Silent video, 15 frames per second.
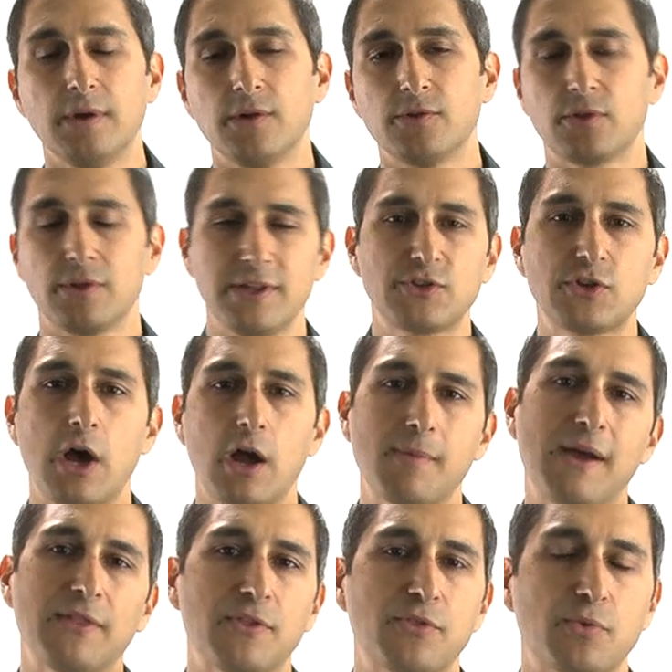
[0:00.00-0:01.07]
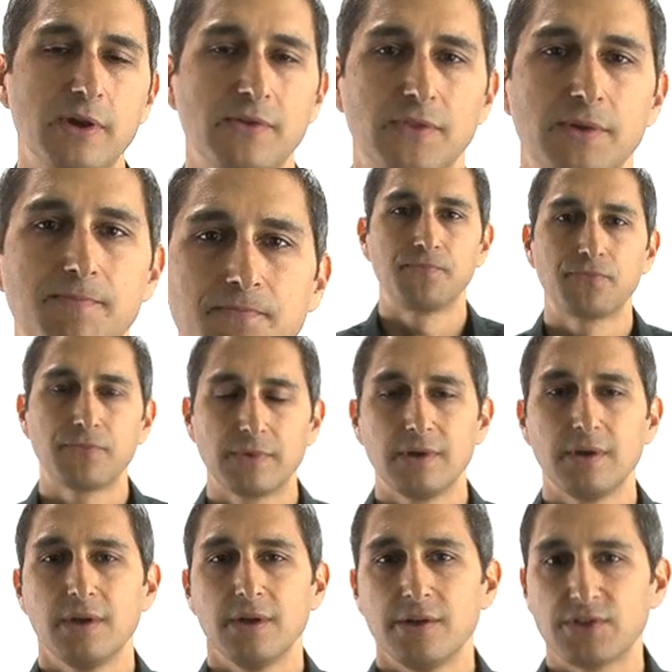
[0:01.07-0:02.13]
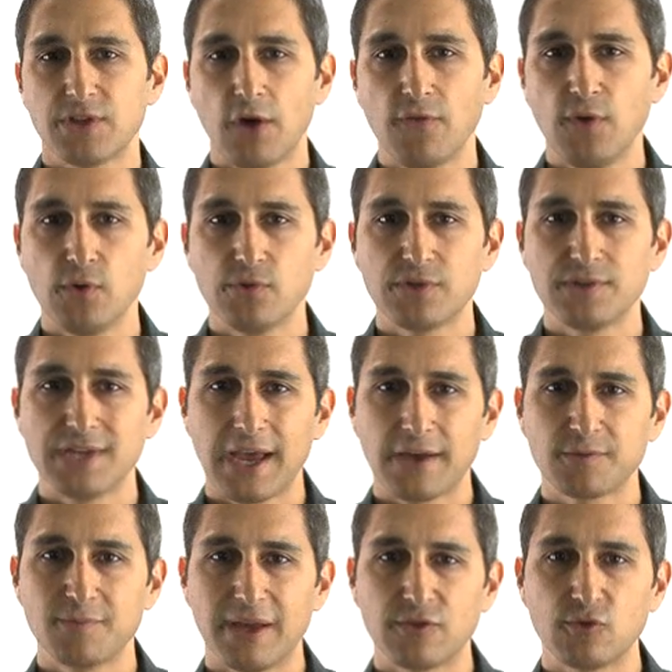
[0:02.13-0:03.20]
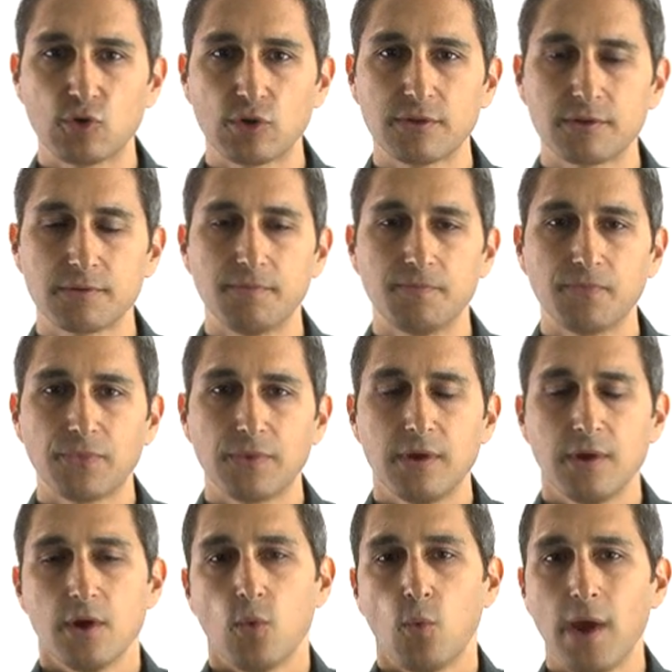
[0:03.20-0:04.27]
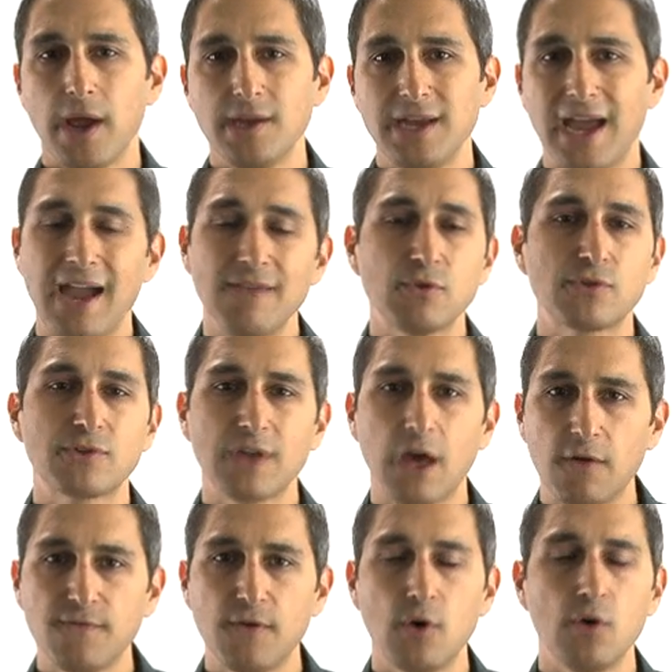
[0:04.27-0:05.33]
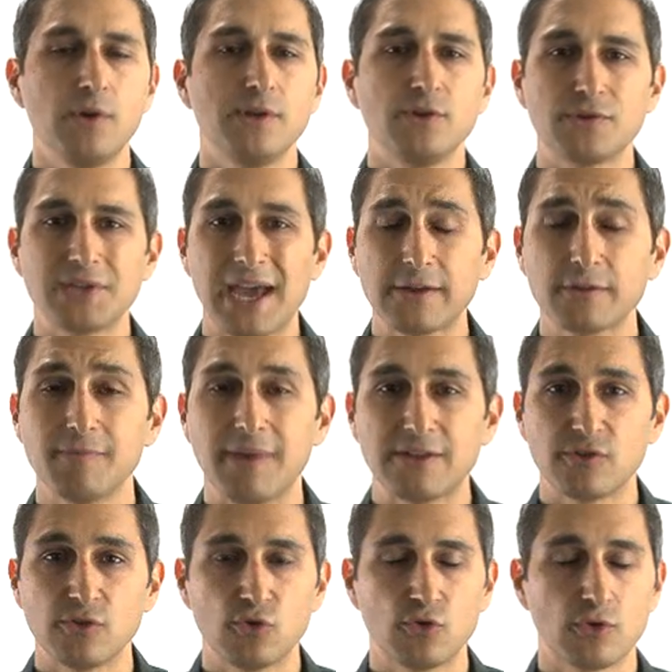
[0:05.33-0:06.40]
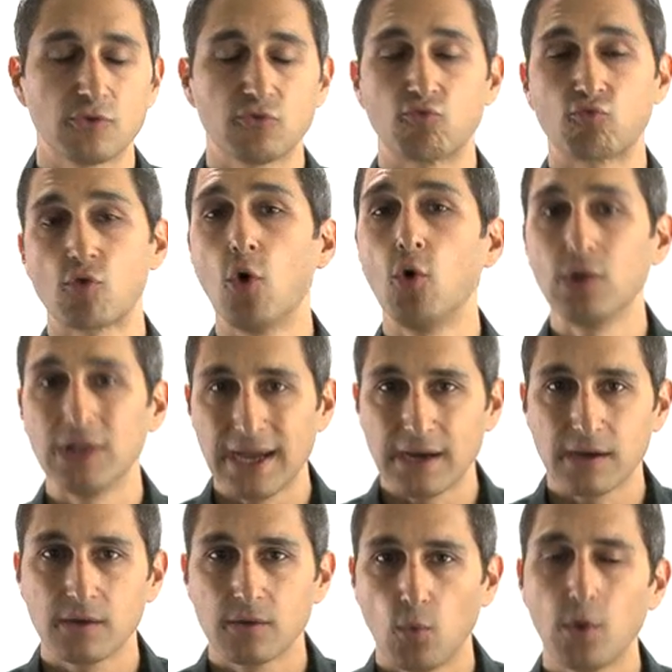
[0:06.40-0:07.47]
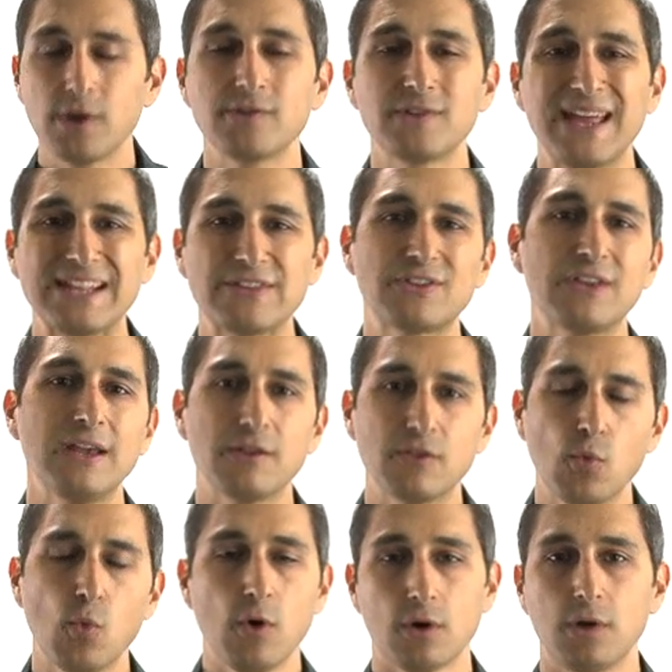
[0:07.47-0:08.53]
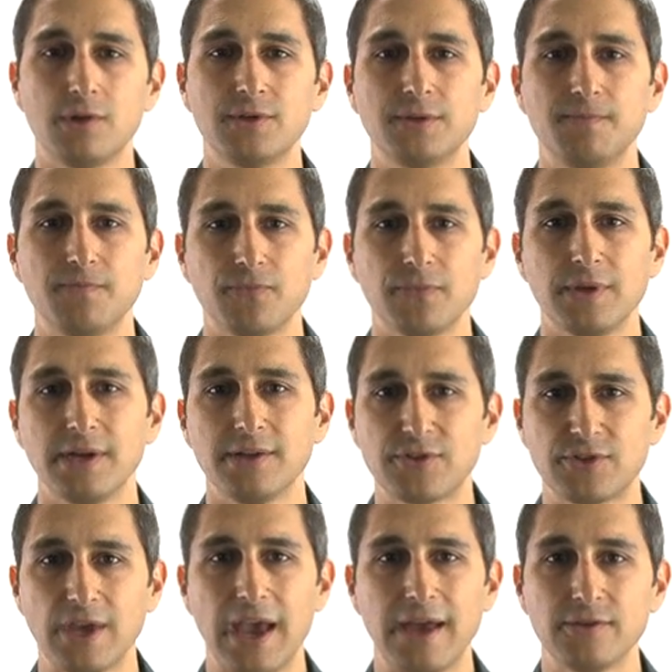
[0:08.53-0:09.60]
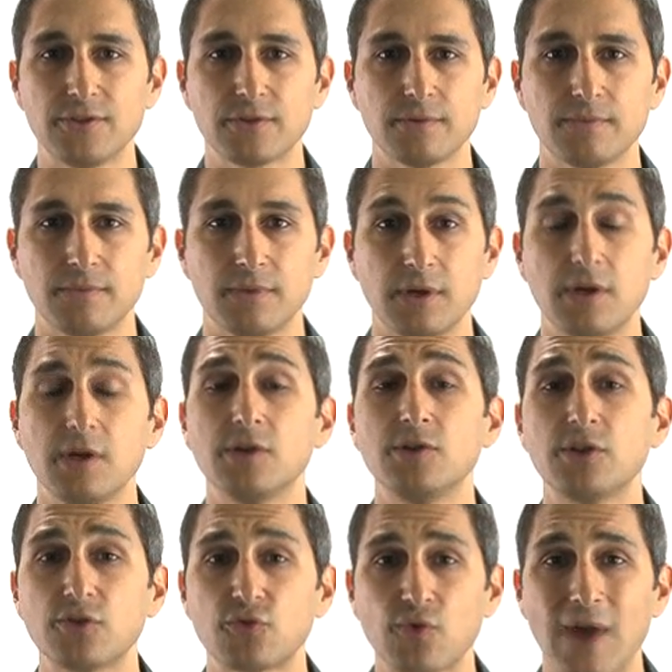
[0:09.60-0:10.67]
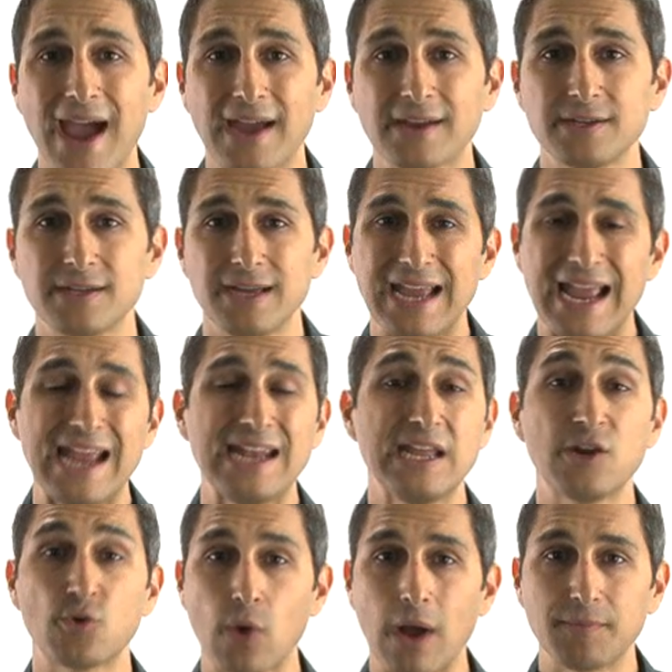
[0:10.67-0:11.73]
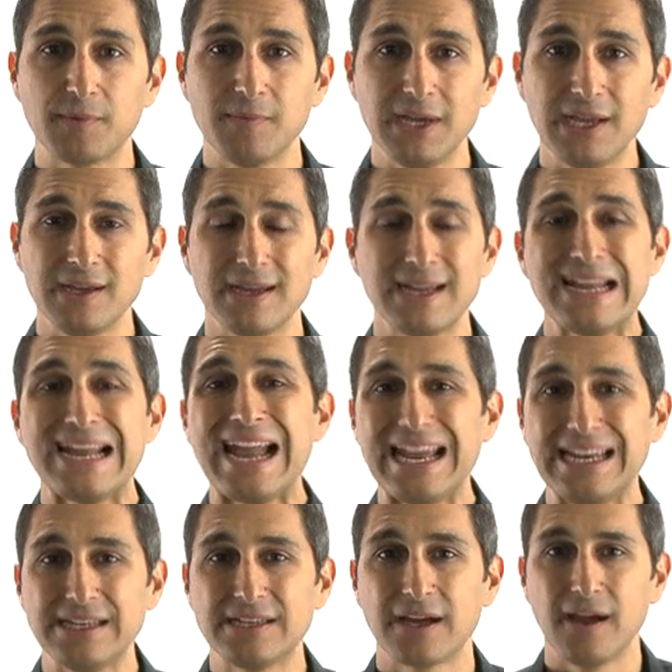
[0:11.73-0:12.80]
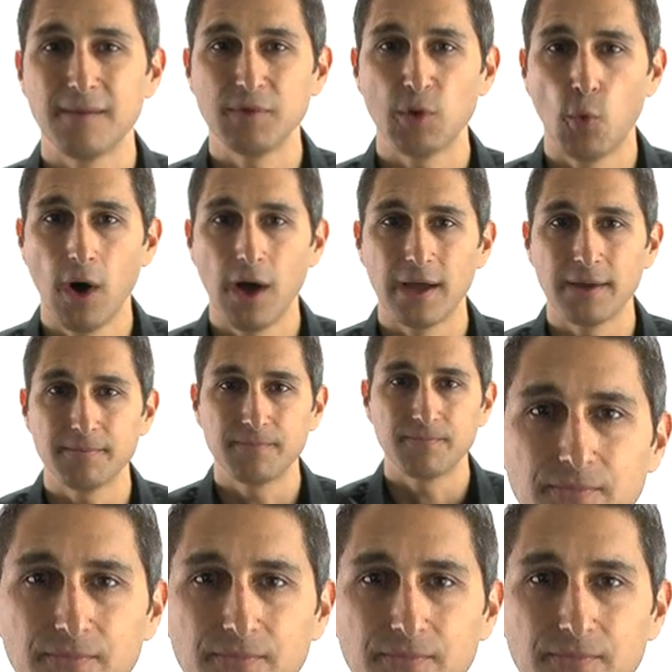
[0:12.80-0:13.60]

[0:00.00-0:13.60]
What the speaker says: So let's talk about the three of them. Cell phones and text messages. When you have your cell phone and your text message just rolling, what does that say to the world? It says, distract and interrupt me anytime you want.